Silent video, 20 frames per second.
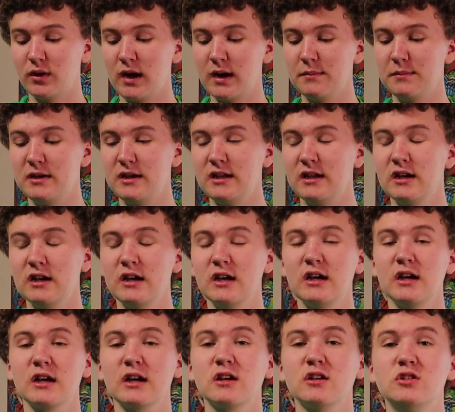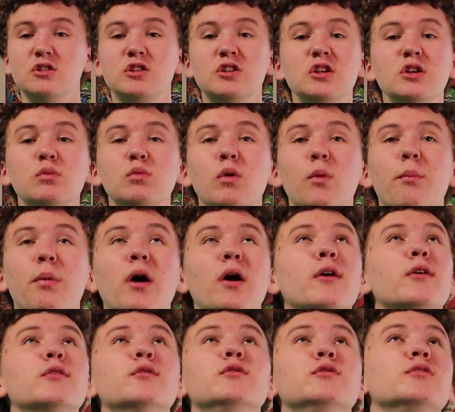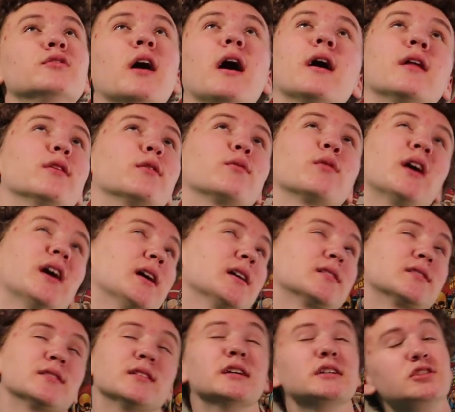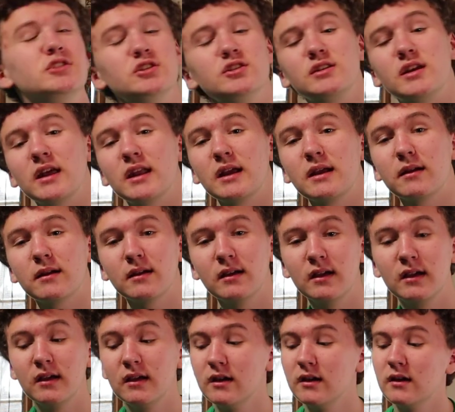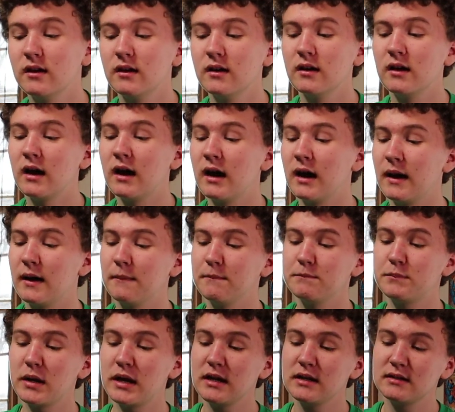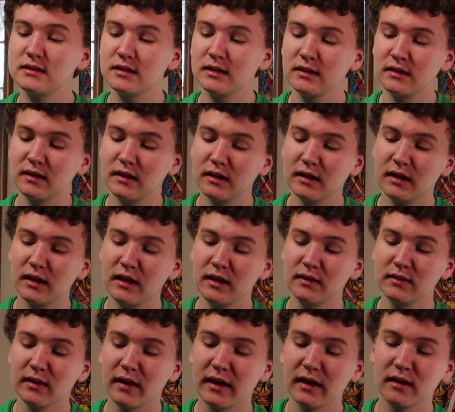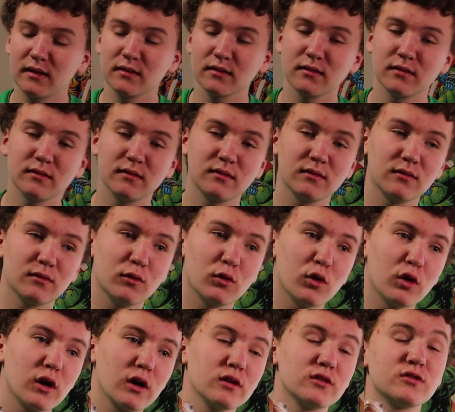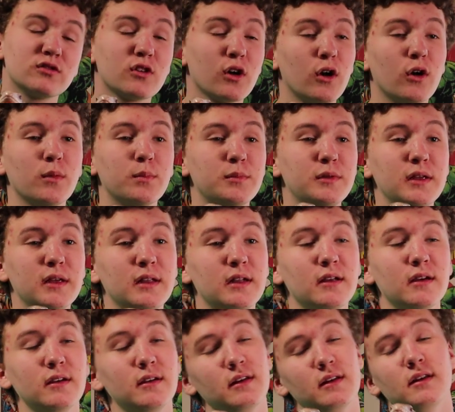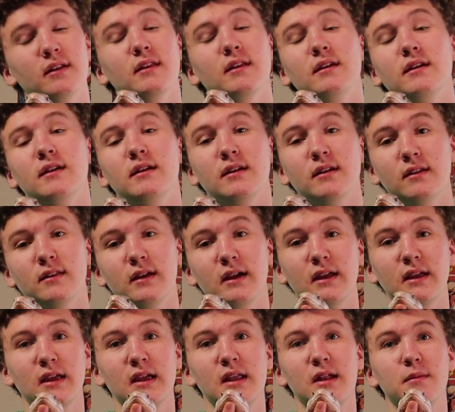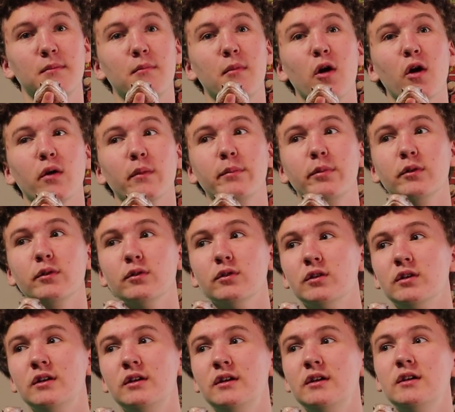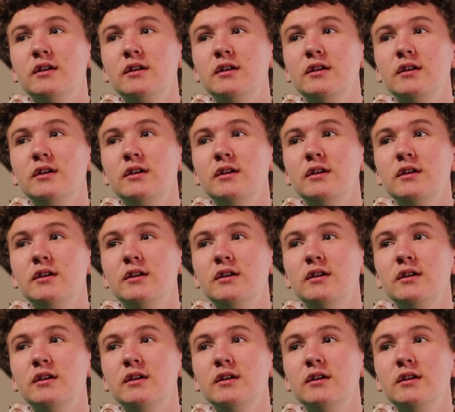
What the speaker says: I mean, because she will pose on the rocks like she's getting painted in, like, or sculpted like in a marble